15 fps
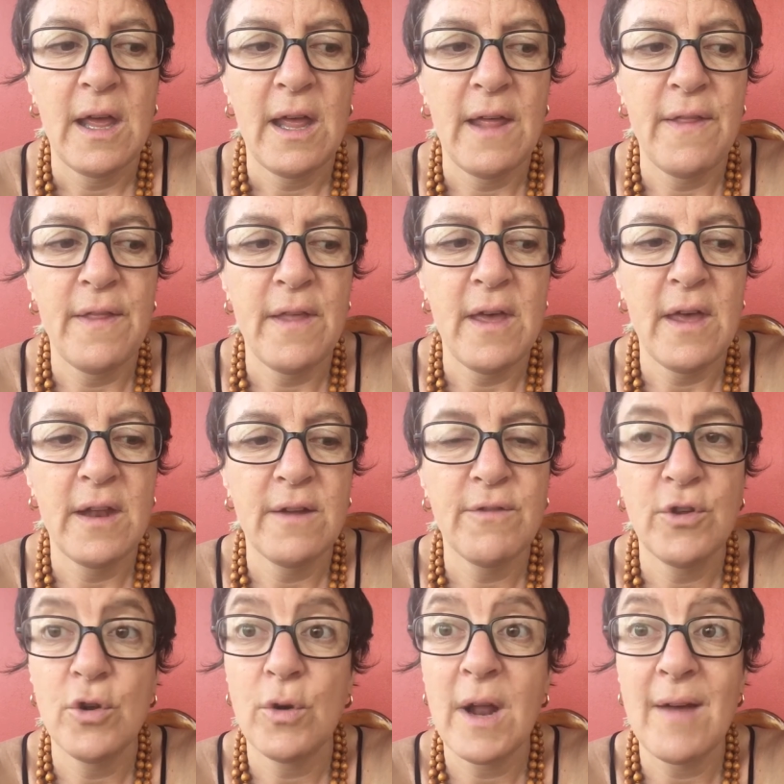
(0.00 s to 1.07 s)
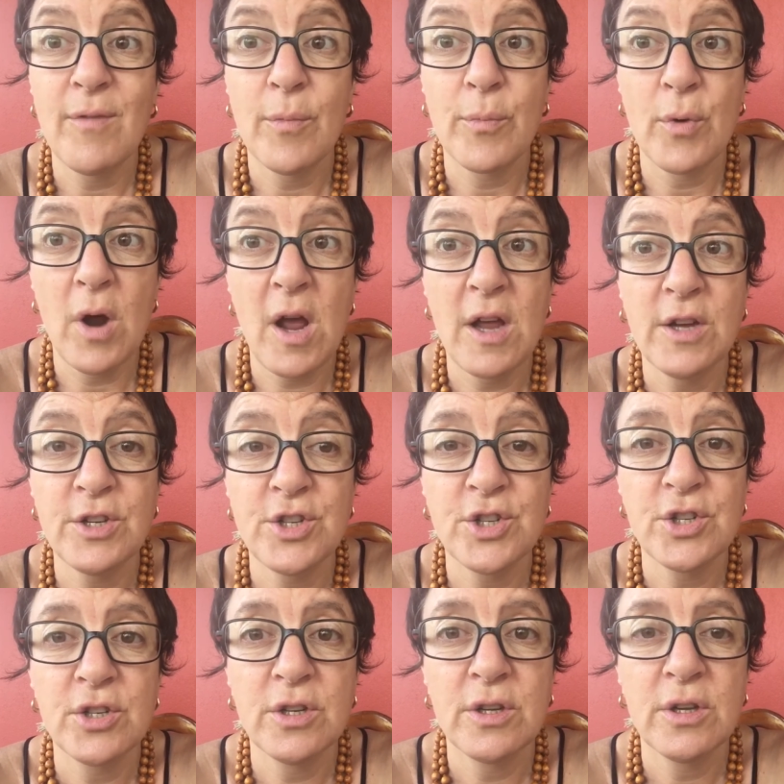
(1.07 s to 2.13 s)
And then if you don't have a
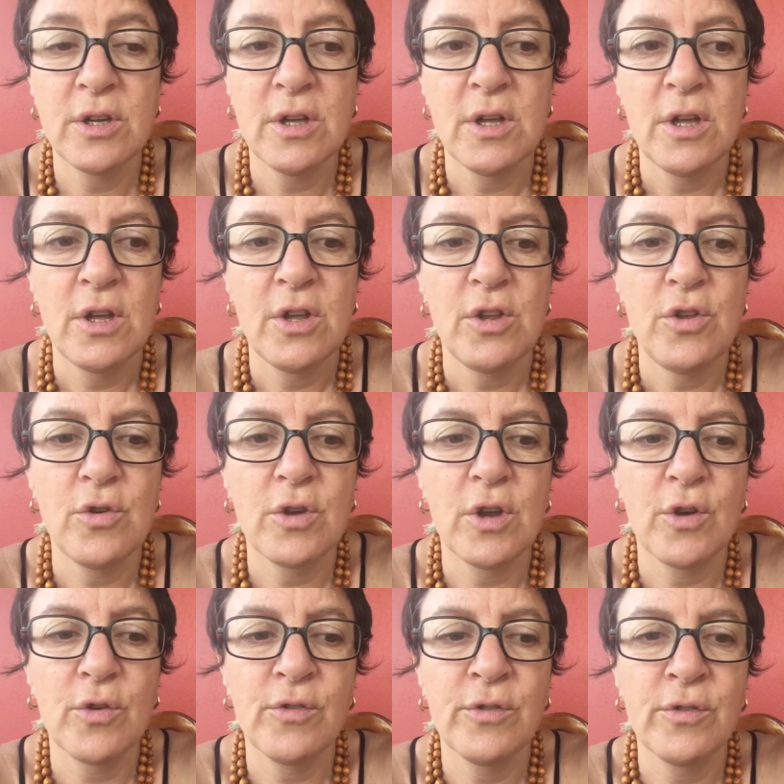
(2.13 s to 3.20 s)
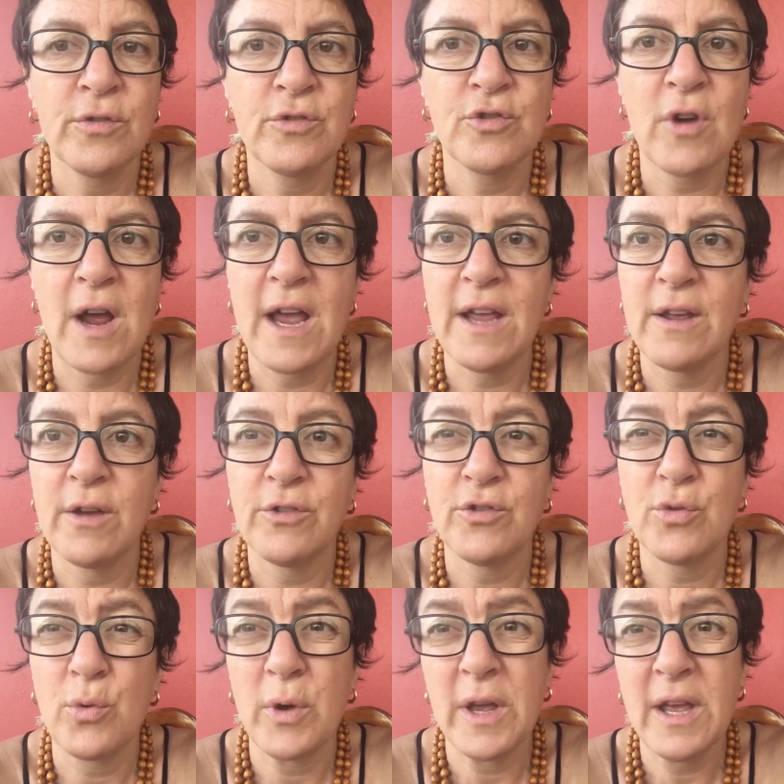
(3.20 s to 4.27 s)
brush, you can try a
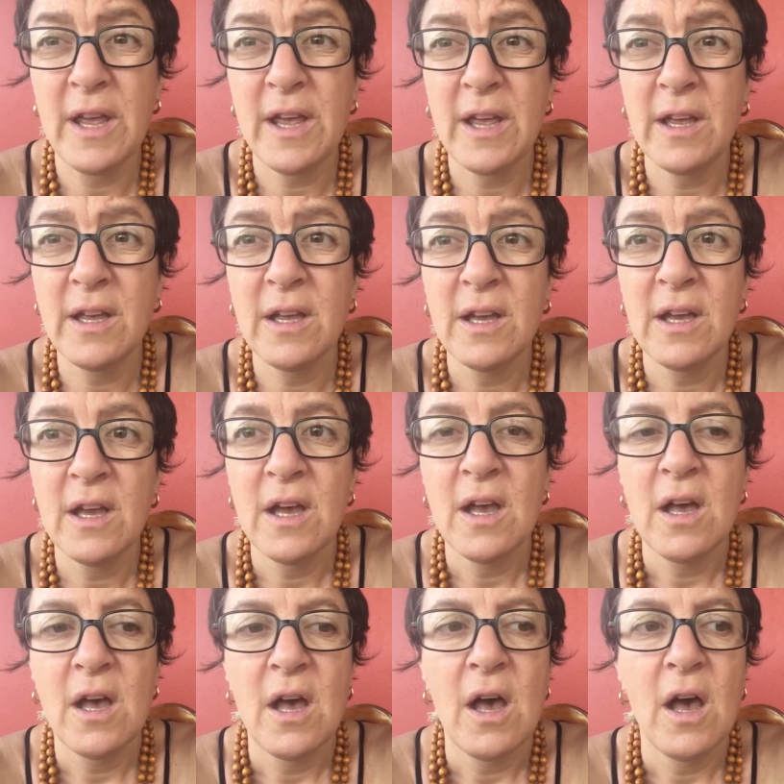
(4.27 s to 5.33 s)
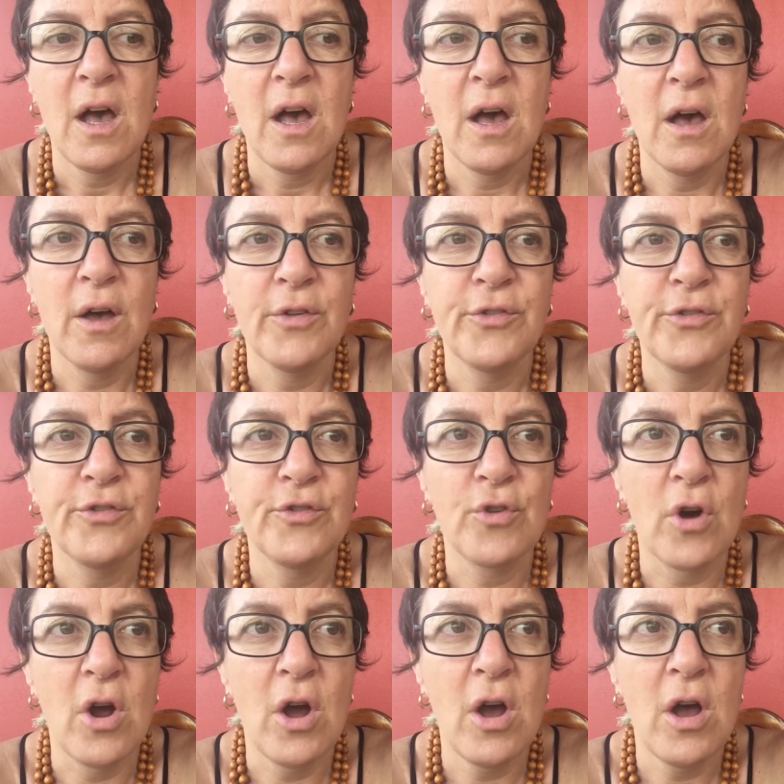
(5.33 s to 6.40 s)
twig, a
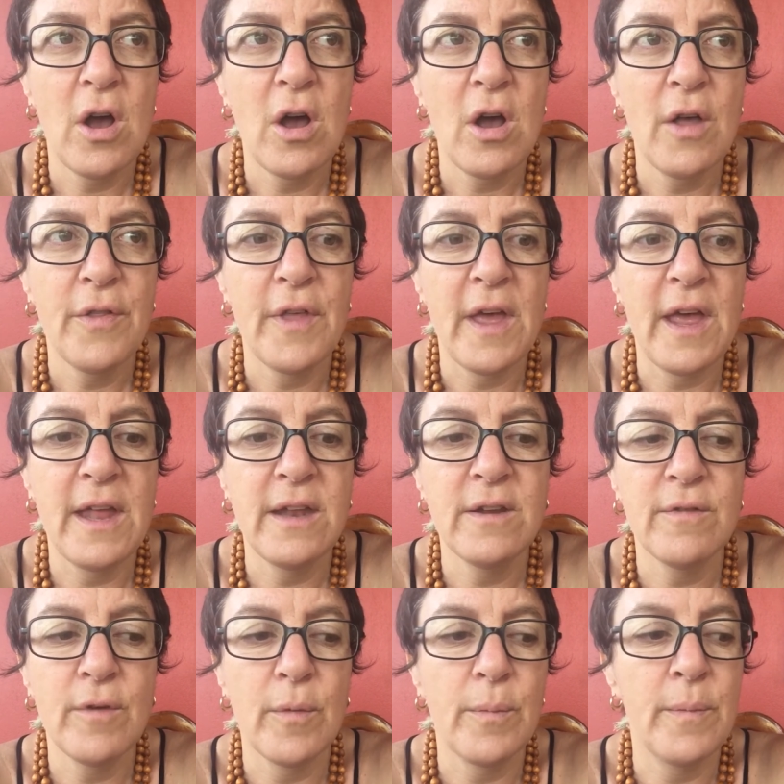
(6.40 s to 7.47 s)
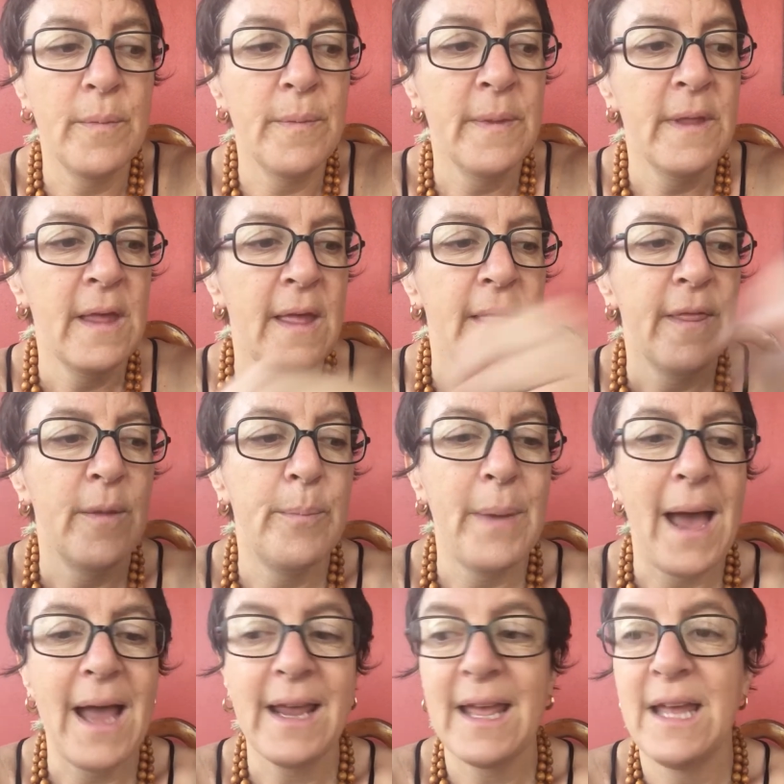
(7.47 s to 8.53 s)
straw, the
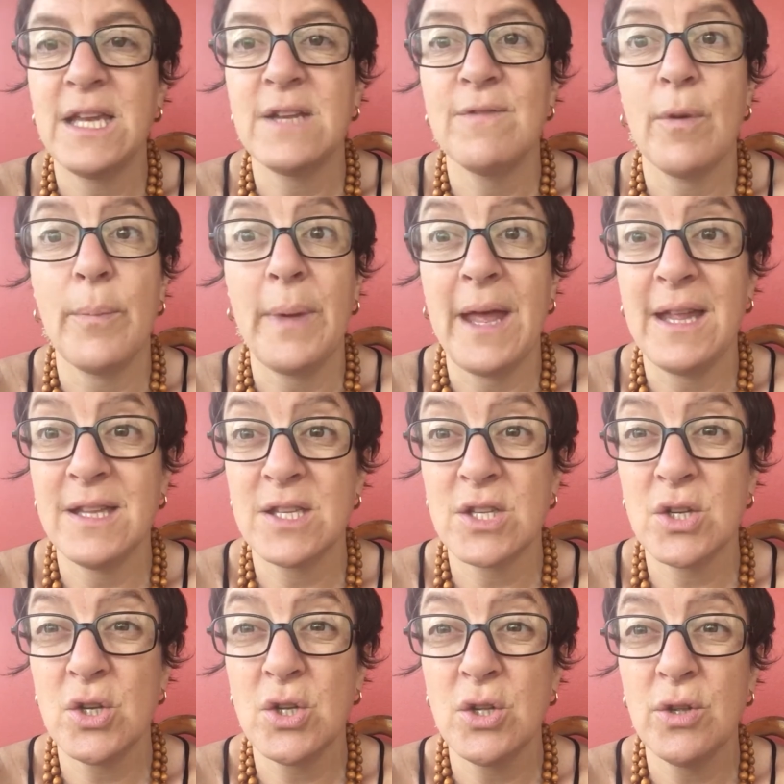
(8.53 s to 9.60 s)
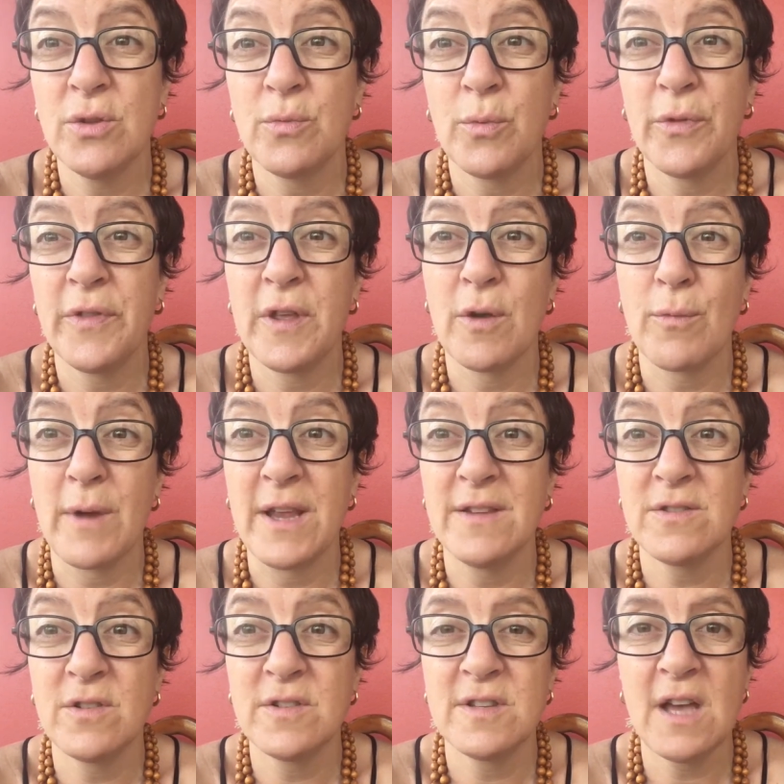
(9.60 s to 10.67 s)
back end of a pencil with the
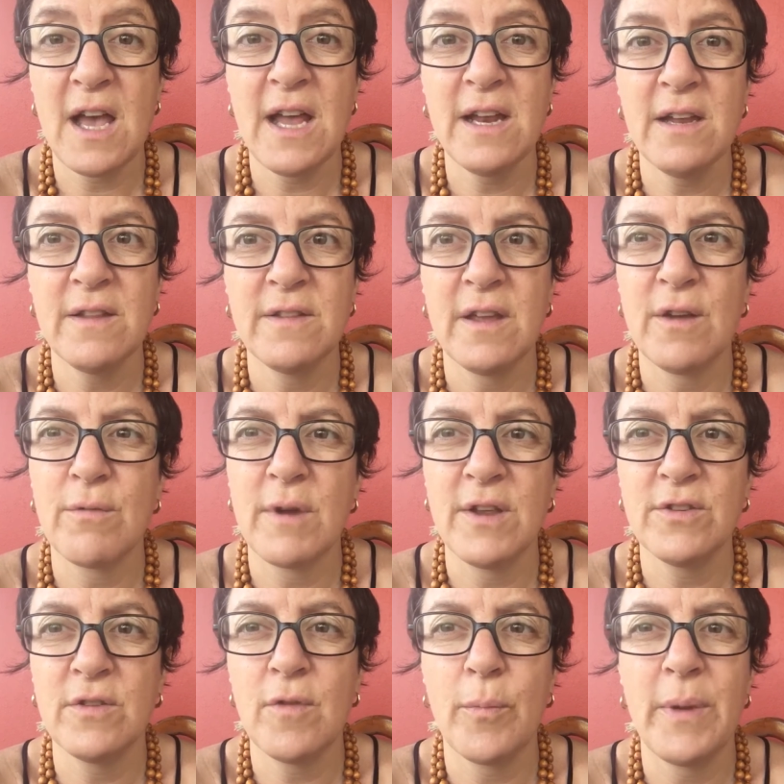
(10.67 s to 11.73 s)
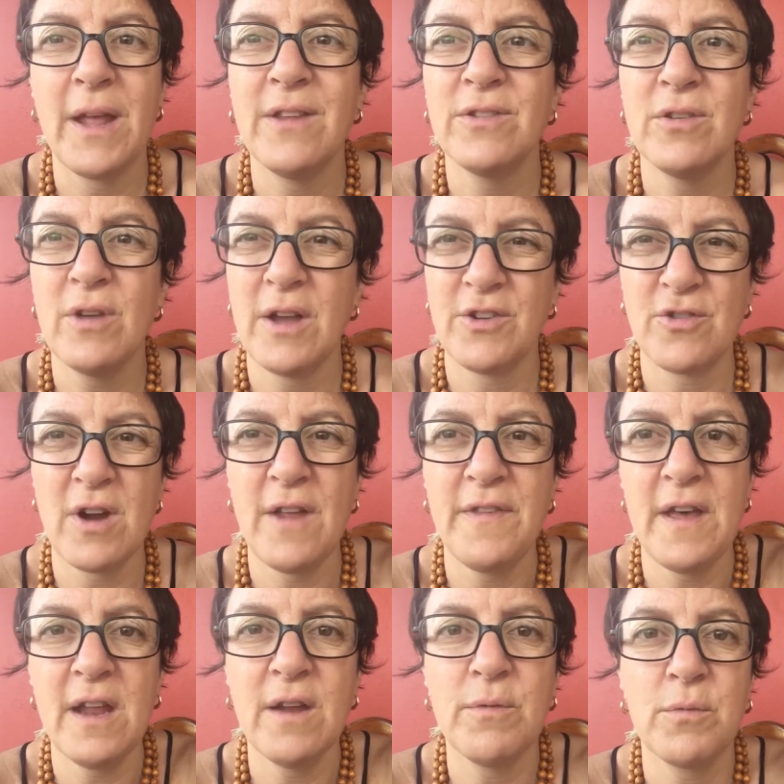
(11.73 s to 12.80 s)
eraser side. The eraser of a pencil, I tried
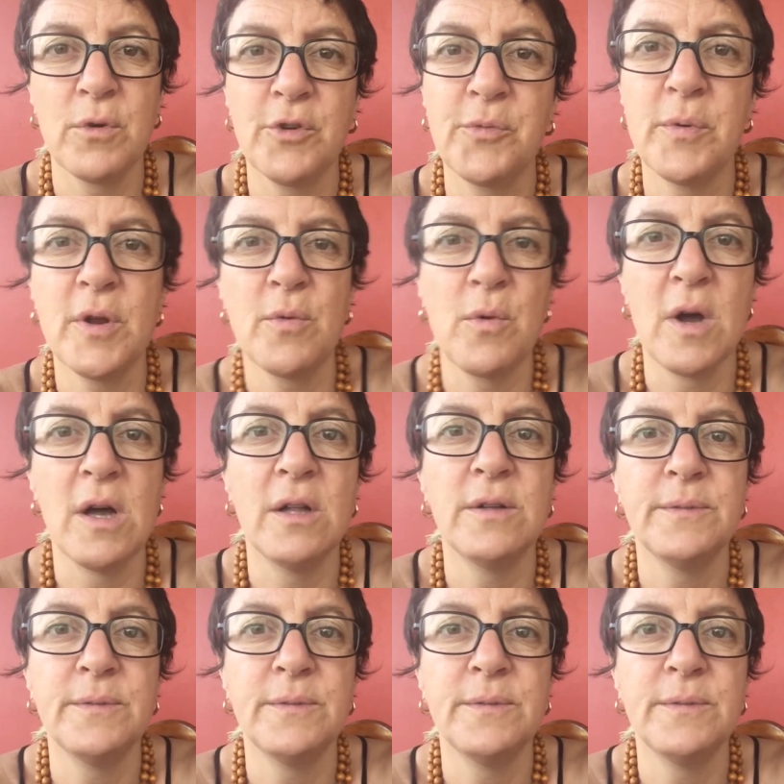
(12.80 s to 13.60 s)
that. It works pretty well.